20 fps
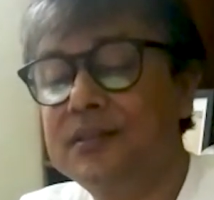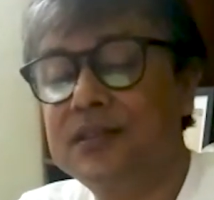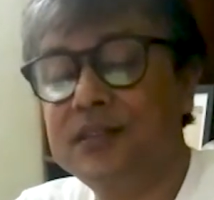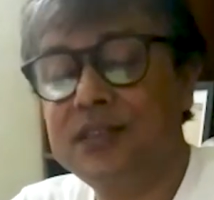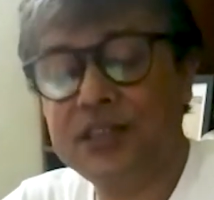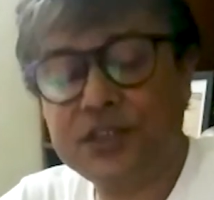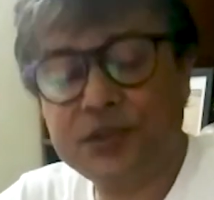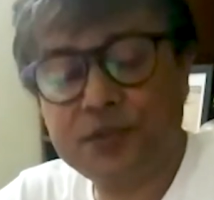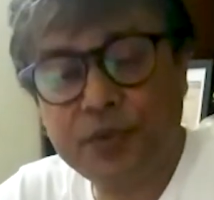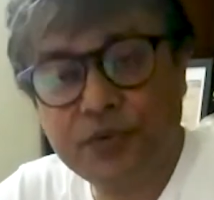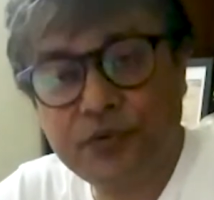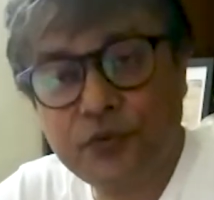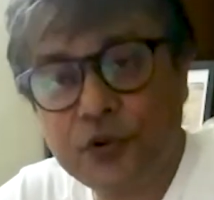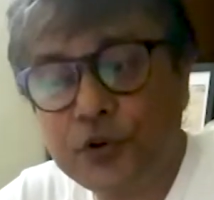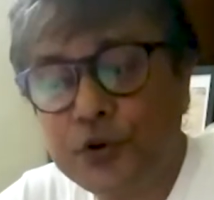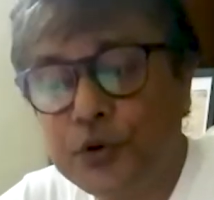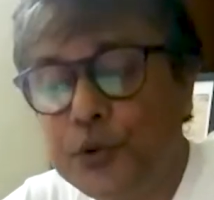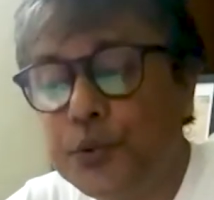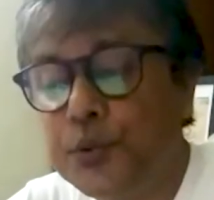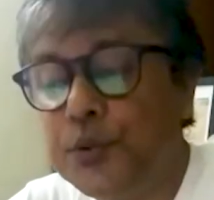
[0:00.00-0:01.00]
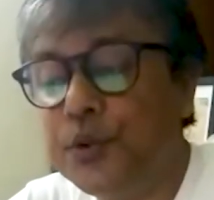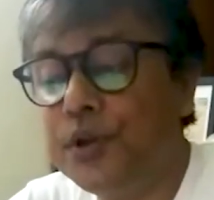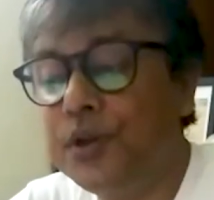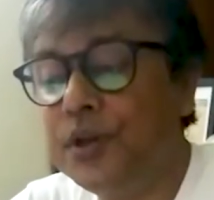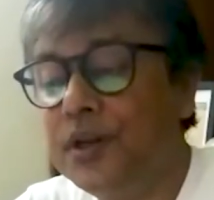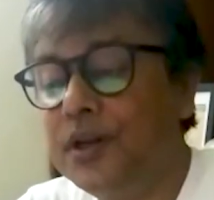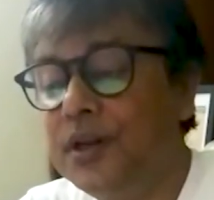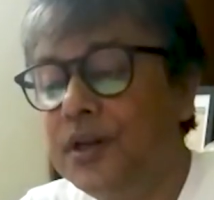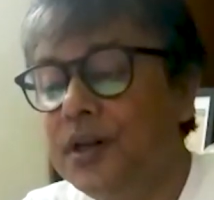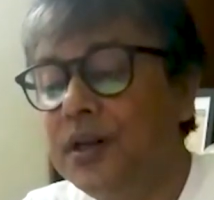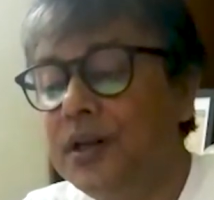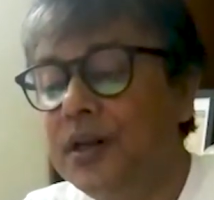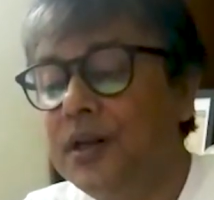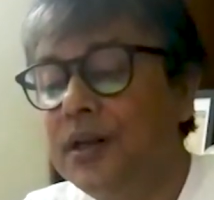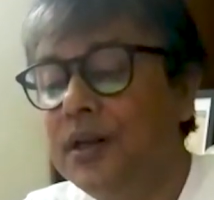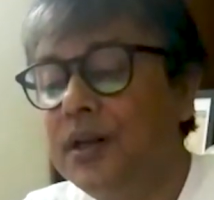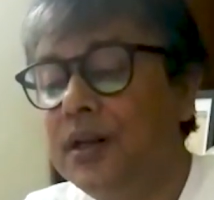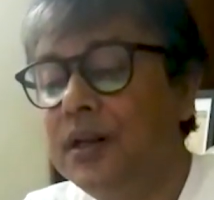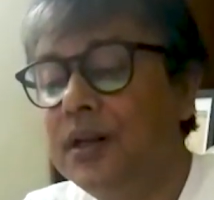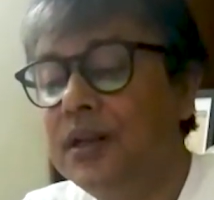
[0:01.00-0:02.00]
Just before noon,
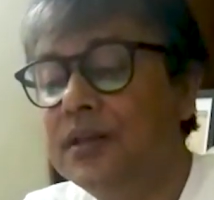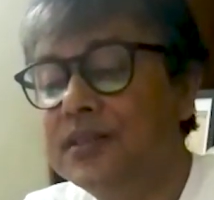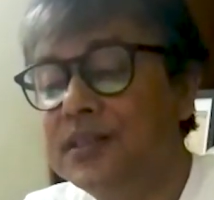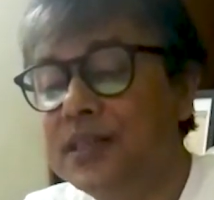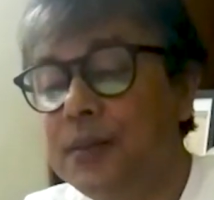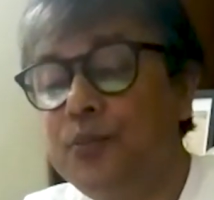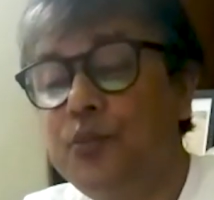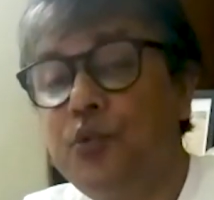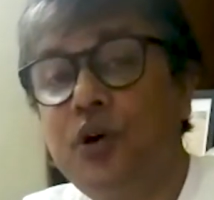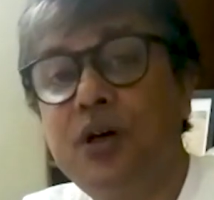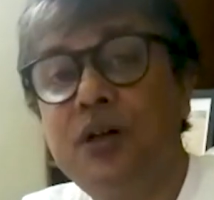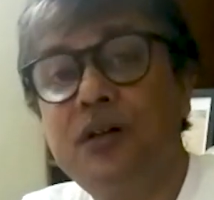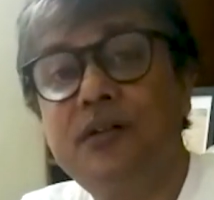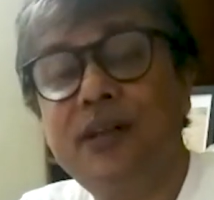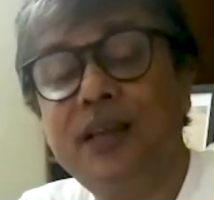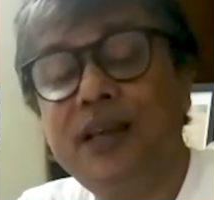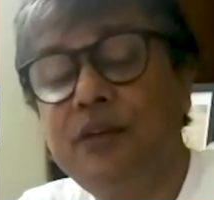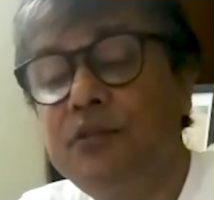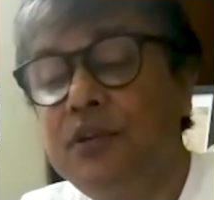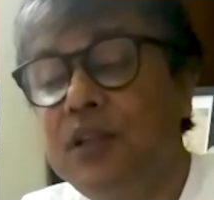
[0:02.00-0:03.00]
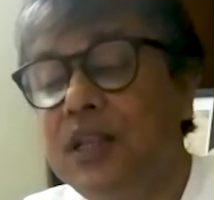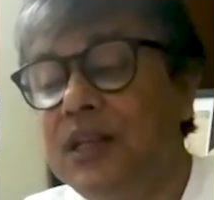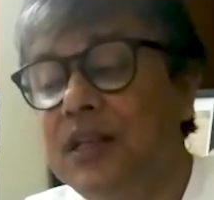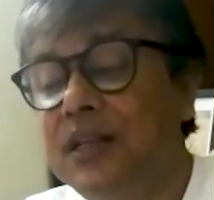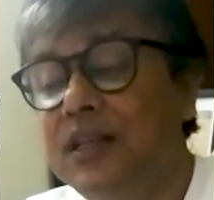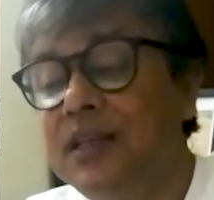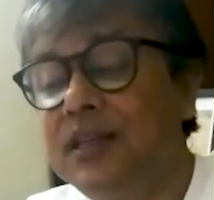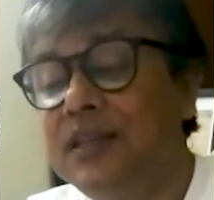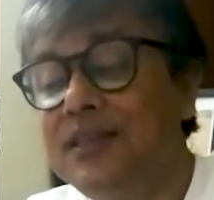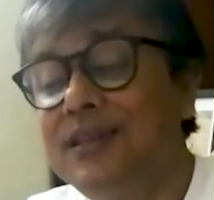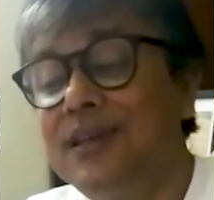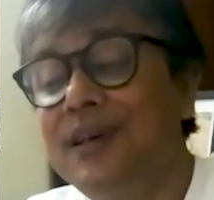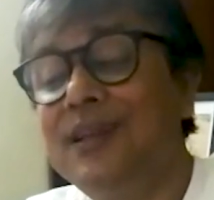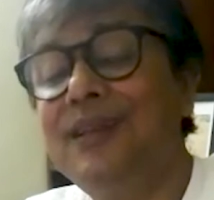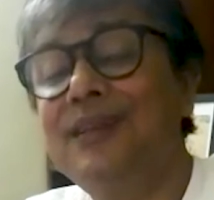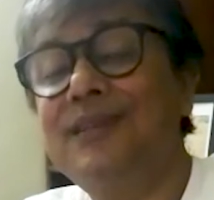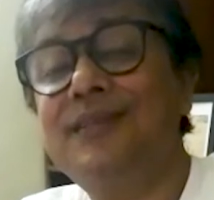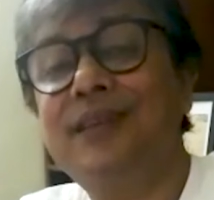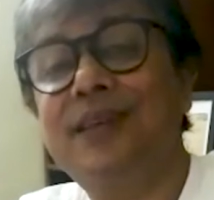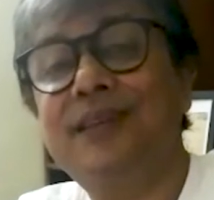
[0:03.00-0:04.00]
someone regularly
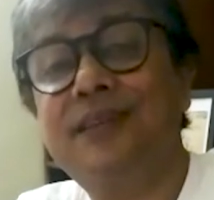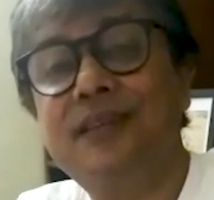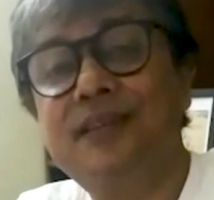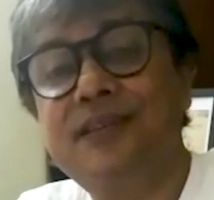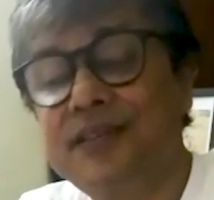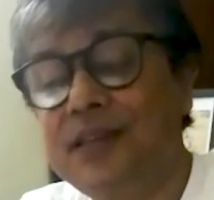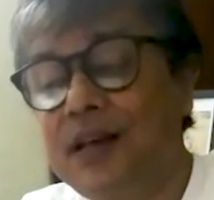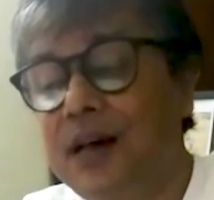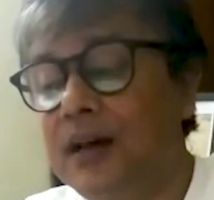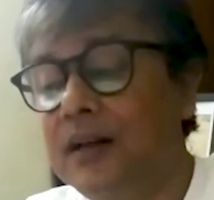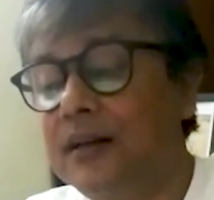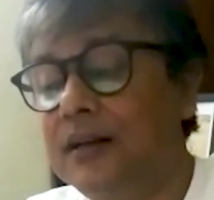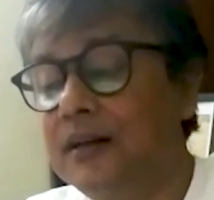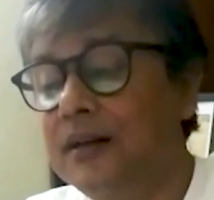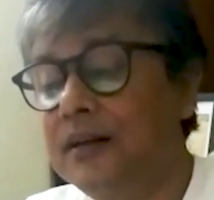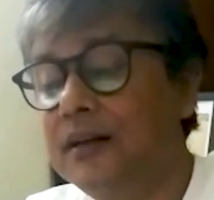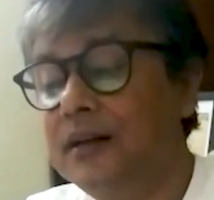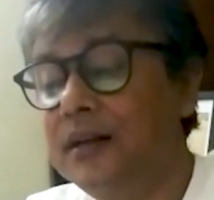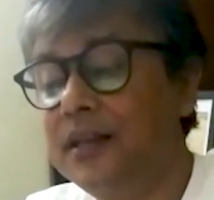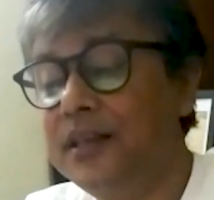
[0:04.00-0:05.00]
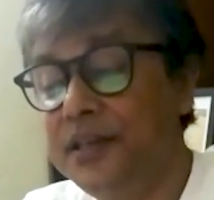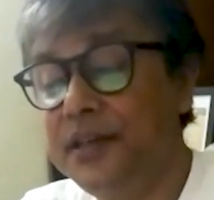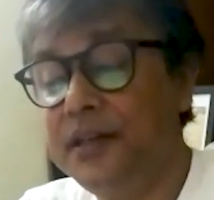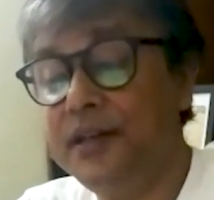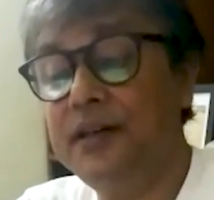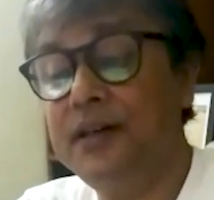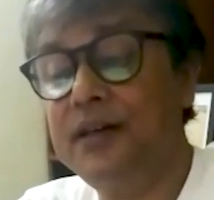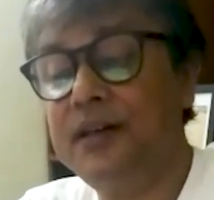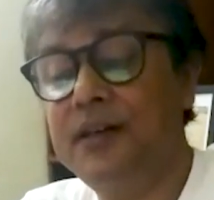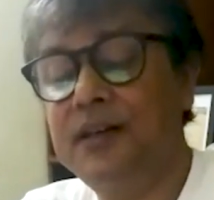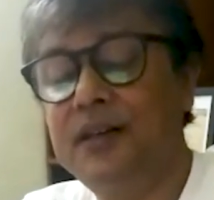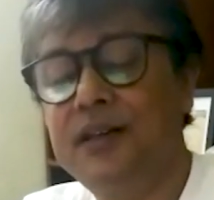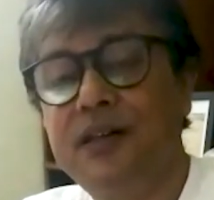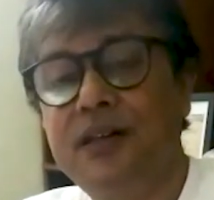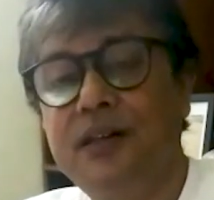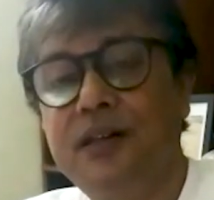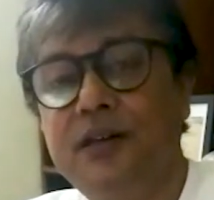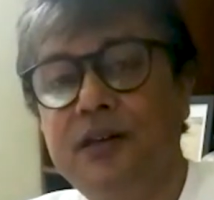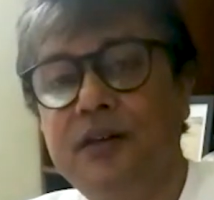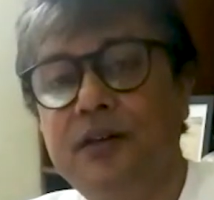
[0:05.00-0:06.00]
yells at the sun here
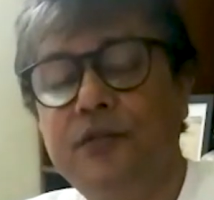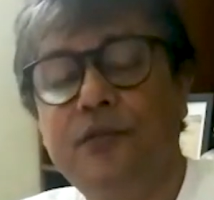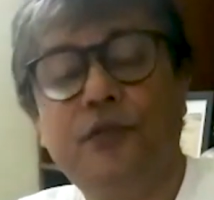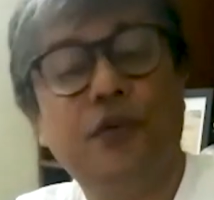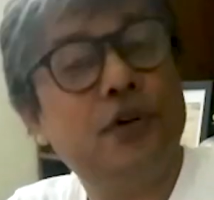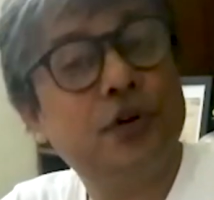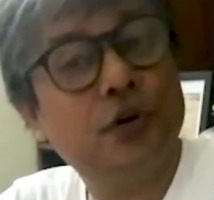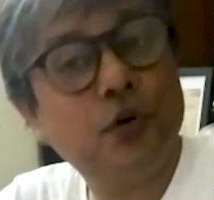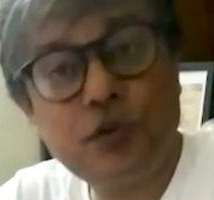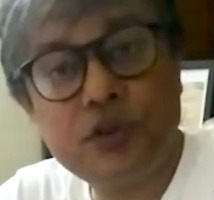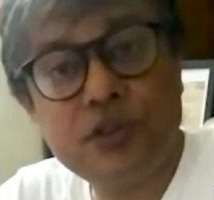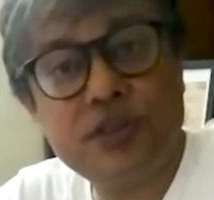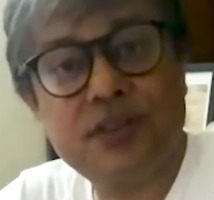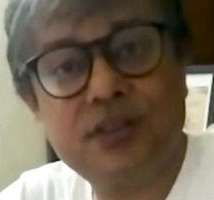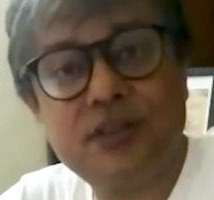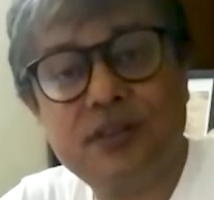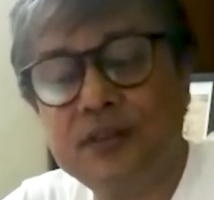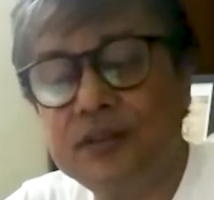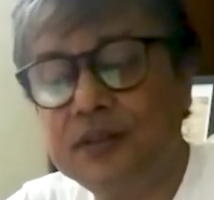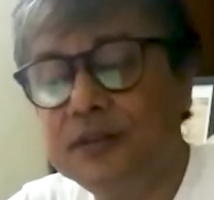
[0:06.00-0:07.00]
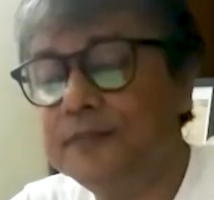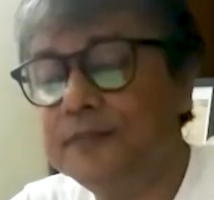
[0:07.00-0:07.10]
for no reason.